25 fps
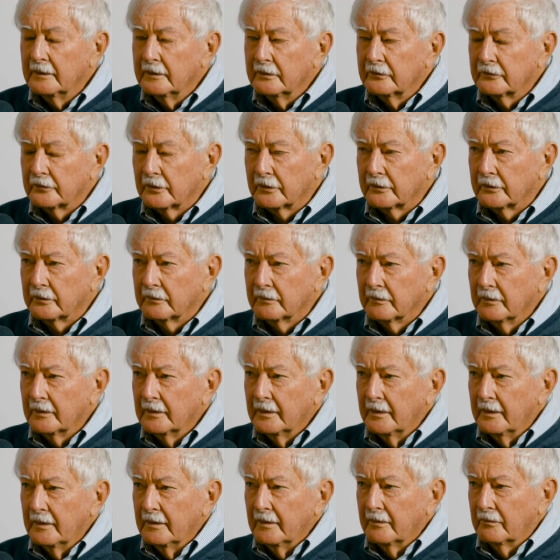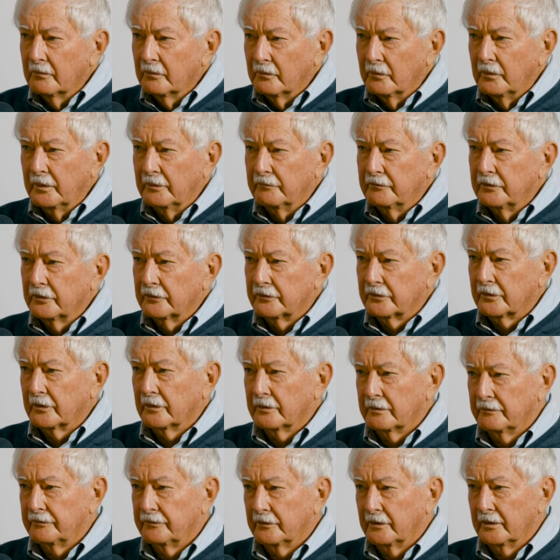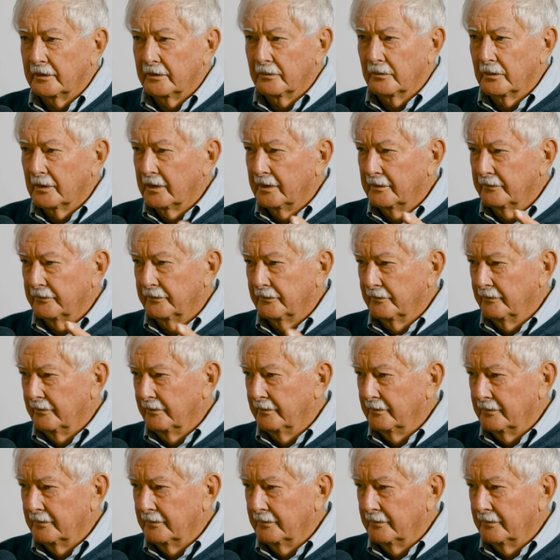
So we've just got to find a way of,